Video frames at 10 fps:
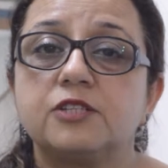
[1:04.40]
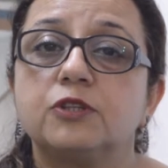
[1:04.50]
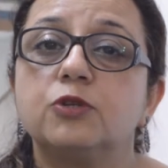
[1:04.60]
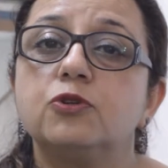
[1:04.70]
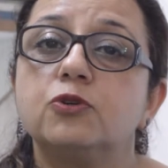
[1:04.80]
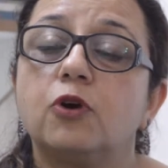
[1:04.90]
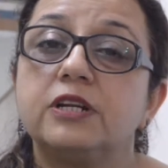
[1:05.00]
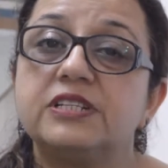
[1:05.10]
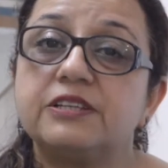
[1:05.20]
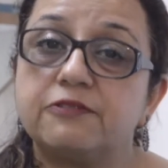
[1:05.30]
with good
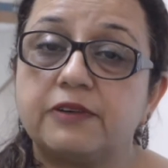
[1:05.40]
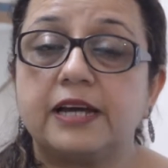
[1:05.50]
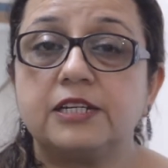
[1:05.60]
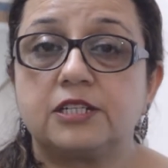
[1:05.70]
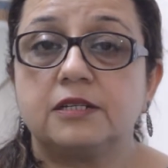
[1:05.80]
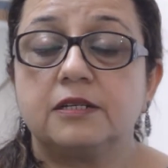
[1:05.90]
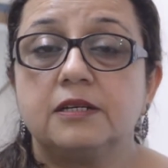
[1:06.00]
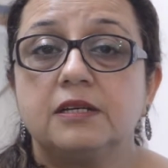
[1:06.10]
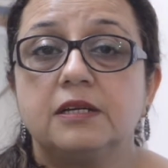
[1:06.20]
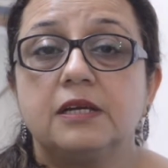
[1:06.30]
quality fat,
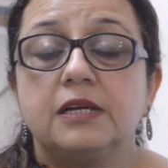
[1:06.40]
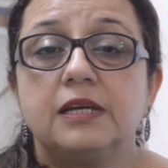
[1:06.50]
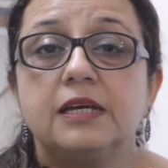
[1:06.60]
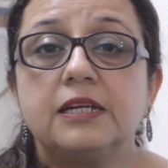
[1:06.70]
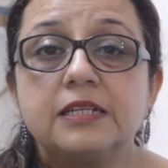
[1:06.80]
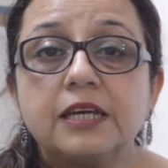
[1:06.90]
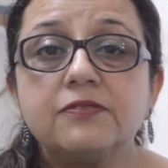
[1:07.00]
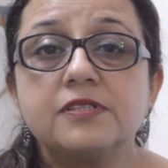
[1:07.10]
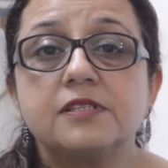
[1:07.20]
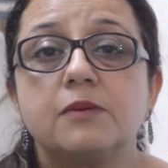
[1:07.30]
it
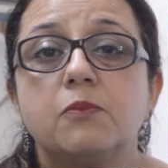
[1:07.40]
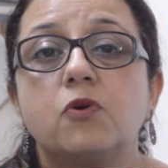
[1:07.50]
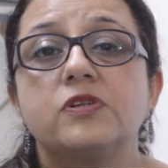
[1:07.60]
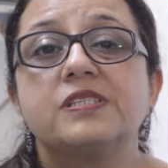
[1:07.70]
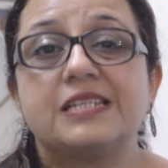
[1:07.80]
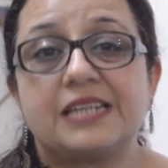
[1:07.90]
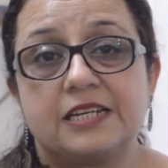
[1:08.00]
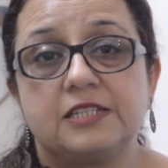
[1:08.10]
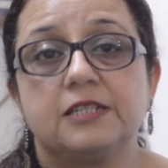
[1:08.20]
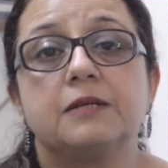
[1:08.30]
gives more
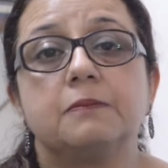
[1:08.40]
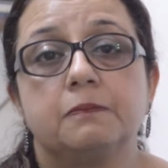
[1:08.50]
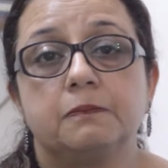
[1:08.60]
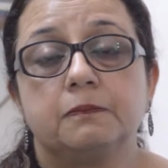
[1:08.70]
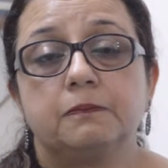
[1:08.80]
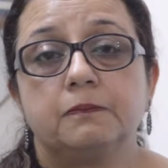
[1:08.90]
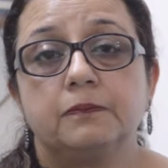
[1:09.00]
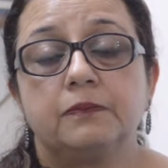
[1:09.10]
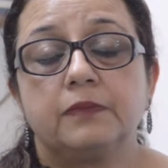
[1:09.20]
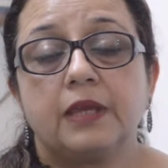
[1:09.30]
satiety.
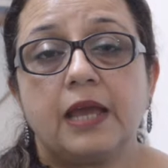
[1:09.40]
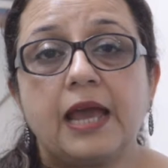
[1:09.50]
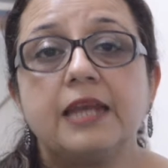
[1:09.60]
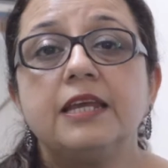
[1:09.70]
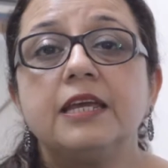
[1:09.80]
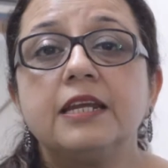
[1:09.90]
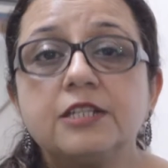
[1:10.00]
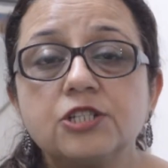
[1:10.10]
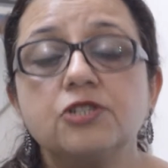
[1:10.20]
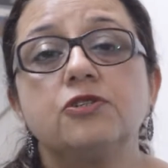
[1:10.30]
And in
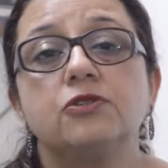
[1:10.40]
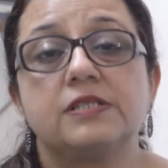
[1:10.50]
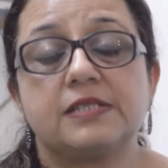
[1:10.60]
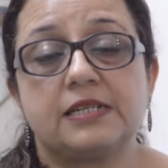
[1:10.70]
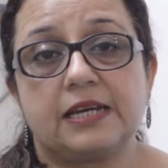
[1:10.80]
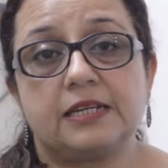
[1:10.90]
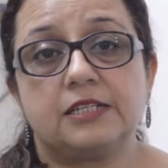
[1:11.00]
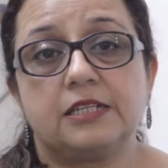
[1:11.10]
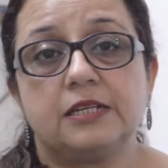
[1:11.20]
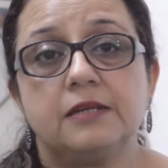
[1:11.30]
addition to the
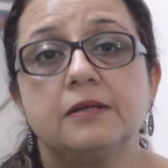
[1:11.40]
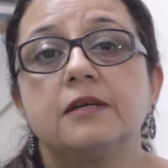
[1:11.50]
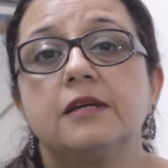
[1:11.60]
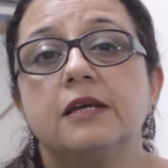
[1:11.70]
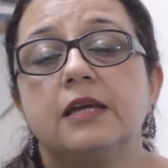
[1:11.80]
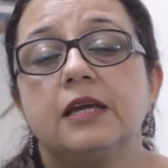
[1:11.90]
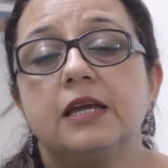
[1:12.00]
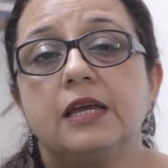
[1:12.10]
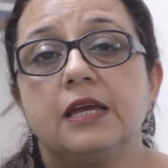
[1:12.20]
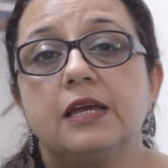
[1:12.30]
satiety,
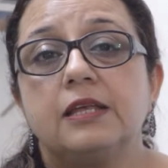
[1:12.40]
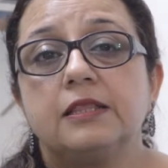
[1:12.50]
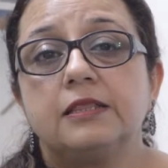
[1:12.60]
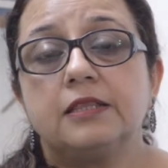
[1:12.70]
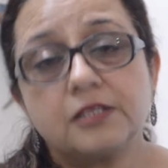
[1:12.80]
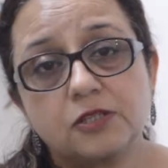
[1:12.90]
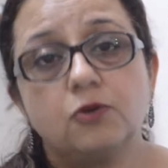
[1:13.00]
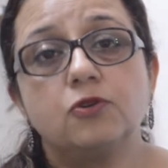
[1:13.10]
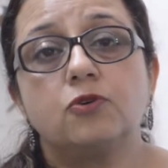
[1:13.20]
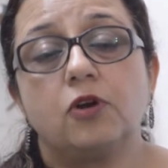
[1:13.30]
this
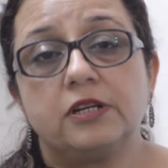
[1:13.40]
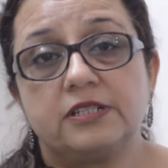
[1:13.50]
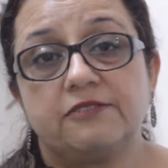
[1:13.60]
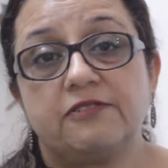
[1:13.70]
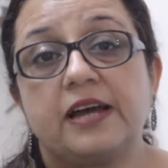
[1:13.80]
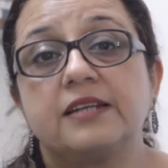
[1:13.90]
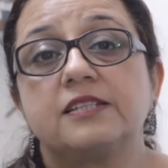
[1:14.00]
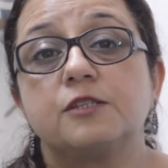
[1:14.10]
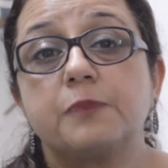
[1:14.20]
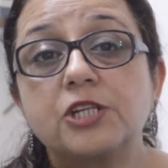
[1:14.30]
good quality fat,
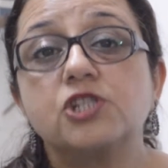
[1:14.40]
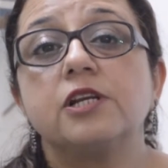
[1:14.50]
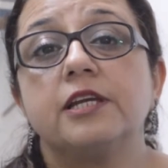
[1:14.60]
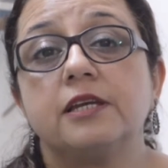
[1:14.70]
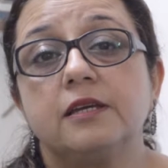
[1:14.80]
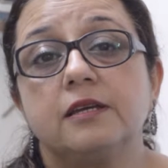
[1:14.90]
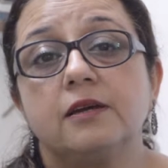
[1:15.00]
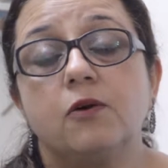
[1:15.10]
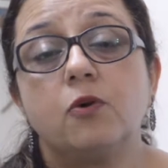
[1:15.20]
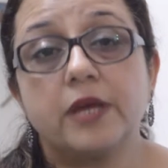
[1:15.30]
especially
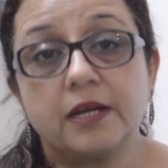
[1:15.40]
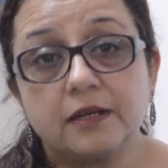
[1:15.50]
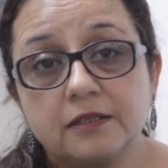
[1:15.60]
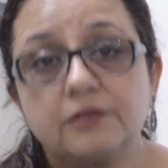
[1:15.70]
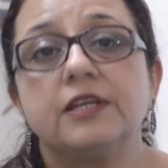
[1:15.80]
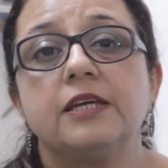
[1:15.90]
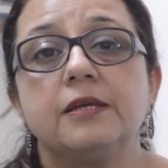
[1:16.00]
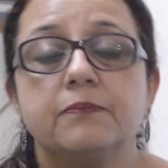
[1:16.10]
omega-3,